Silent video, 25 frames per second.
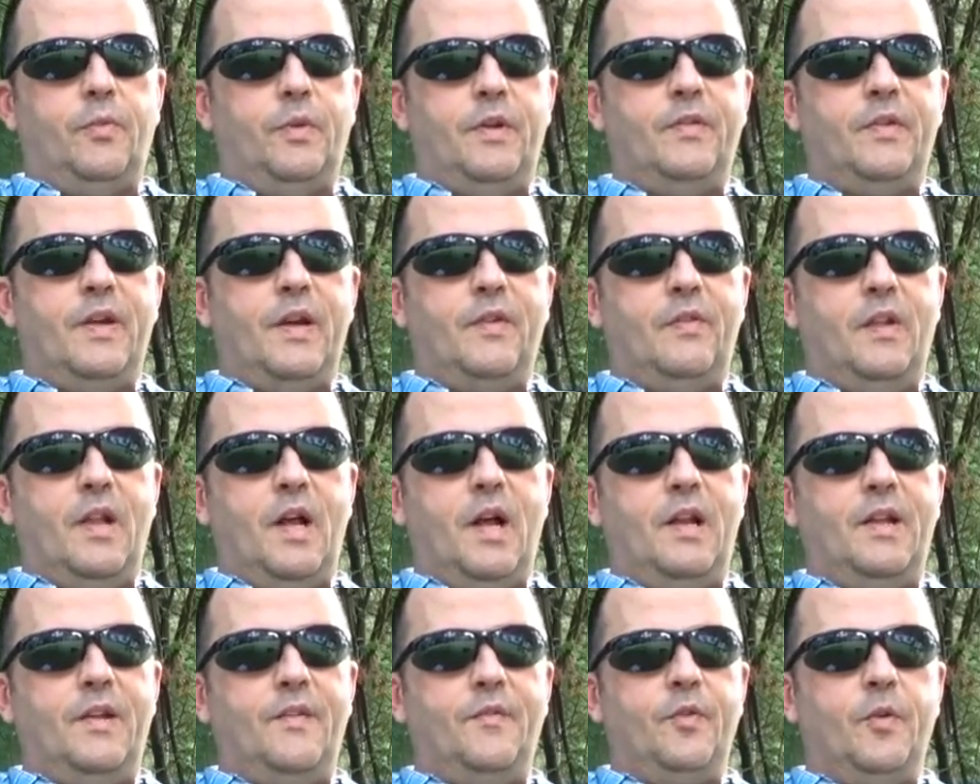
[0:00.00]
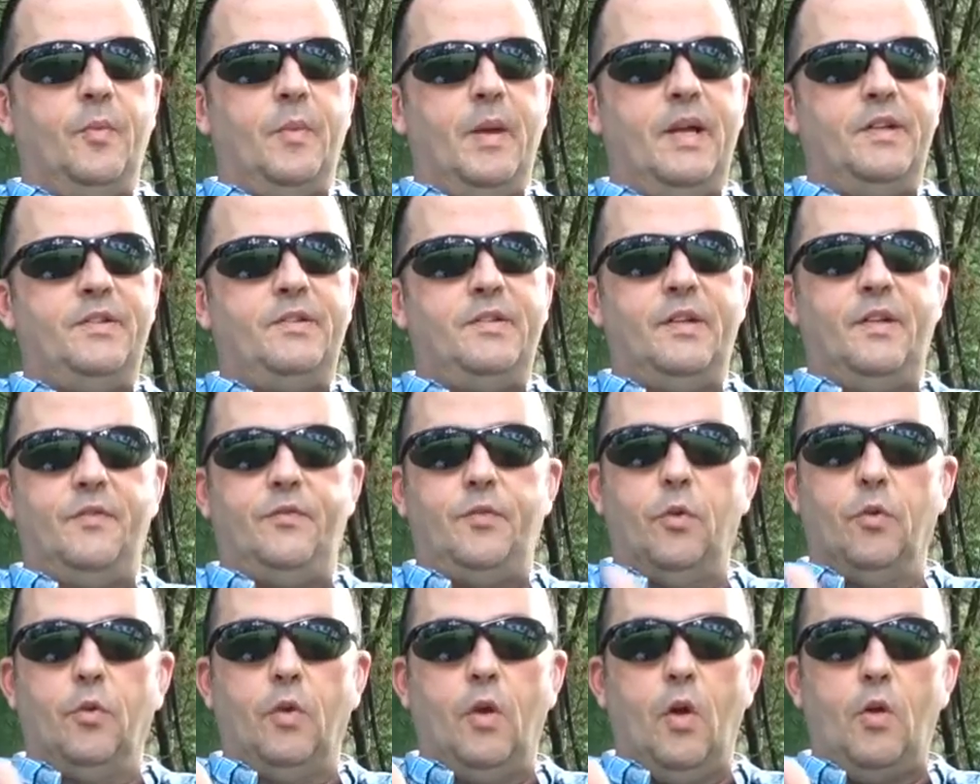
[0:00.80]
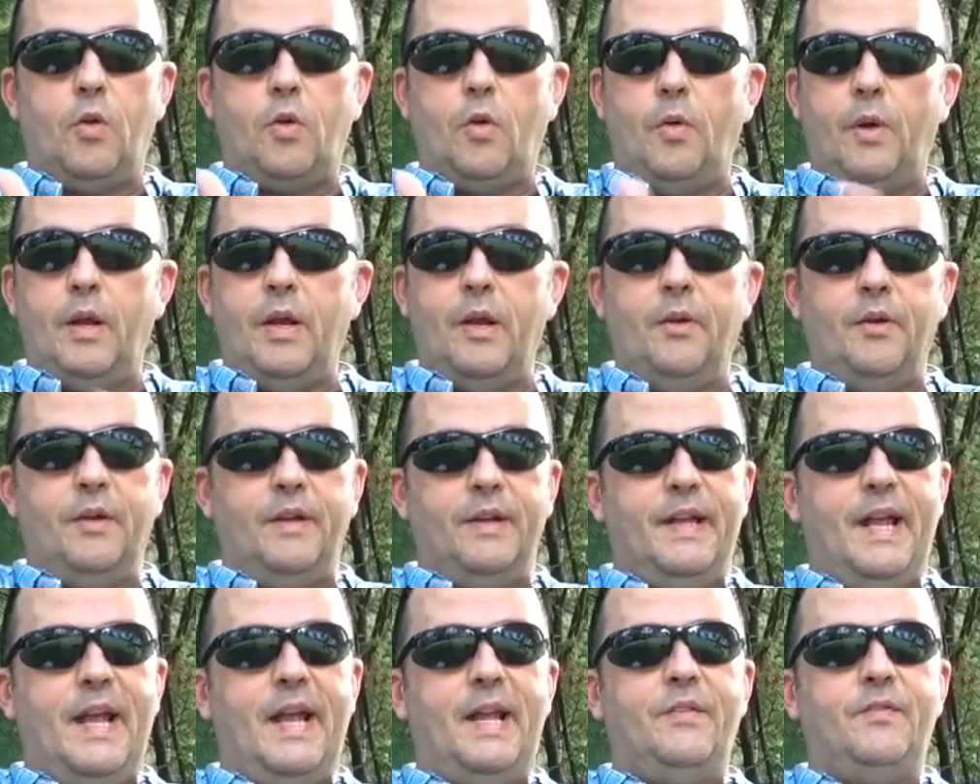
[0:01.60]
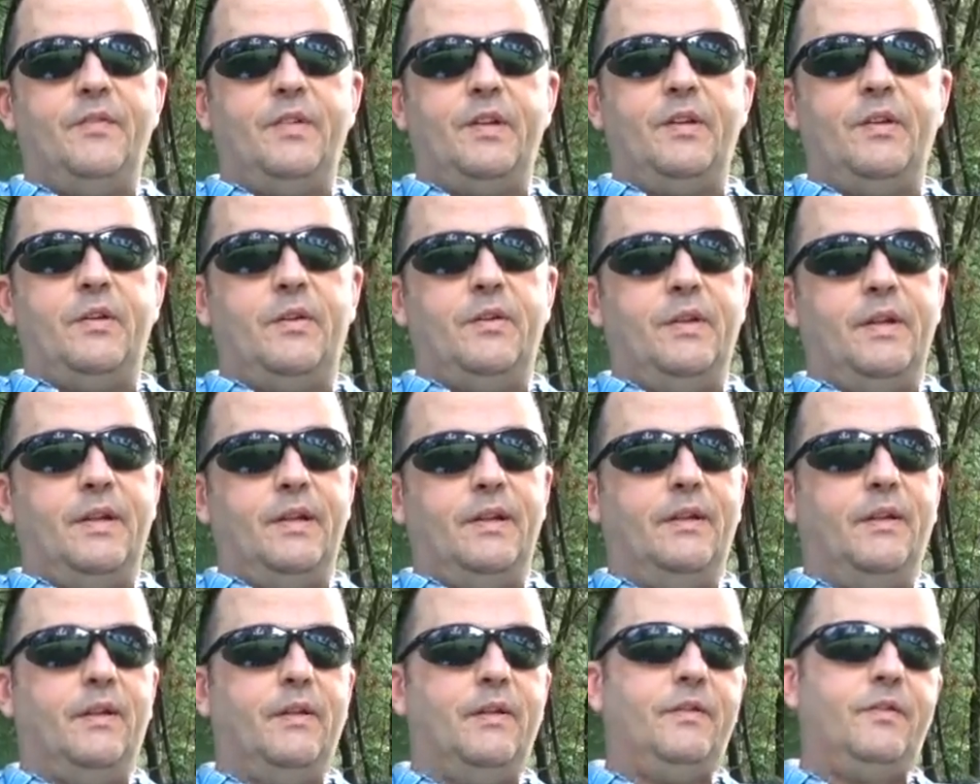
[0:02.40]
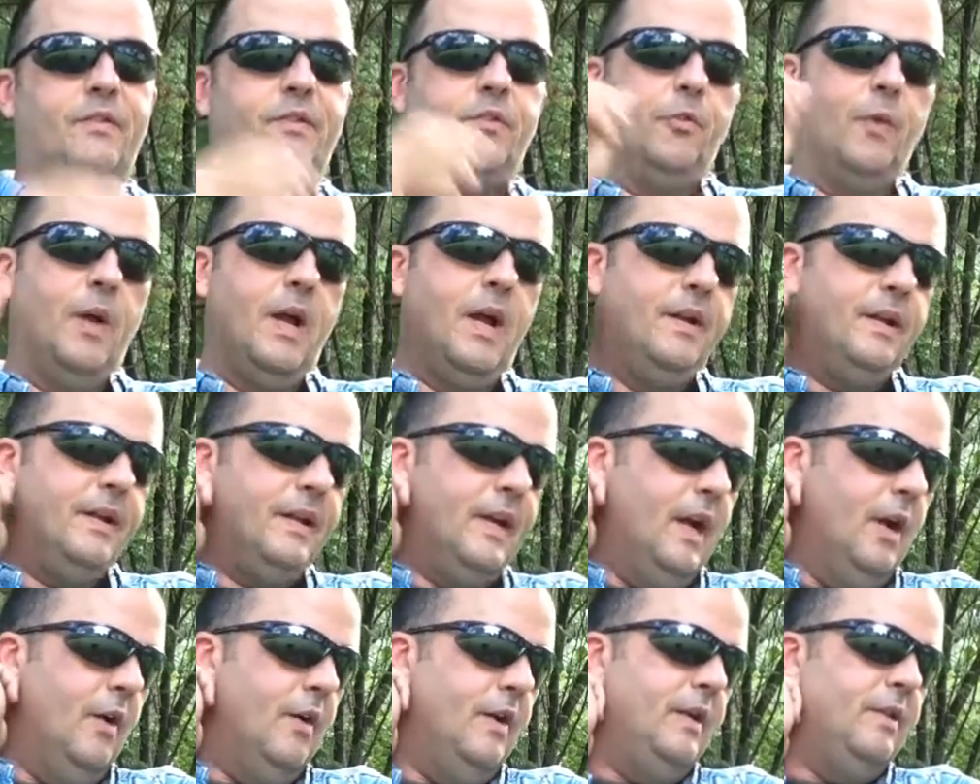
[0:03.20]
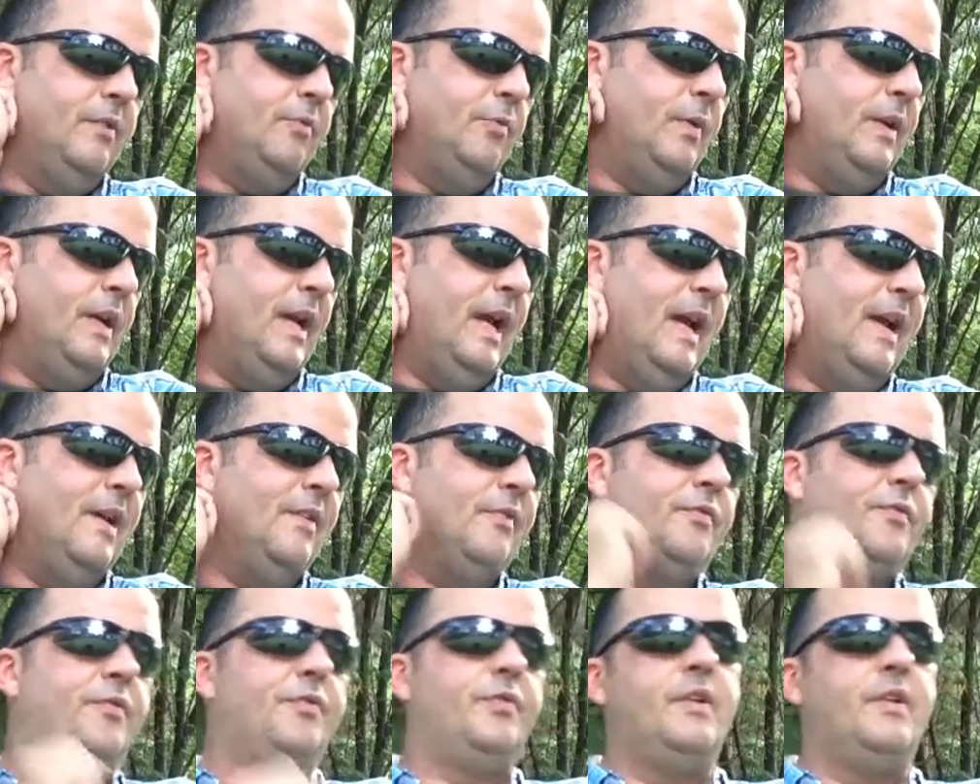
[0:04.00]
We have a lot of information. If you're local here to Danville and the surrounding areas, we have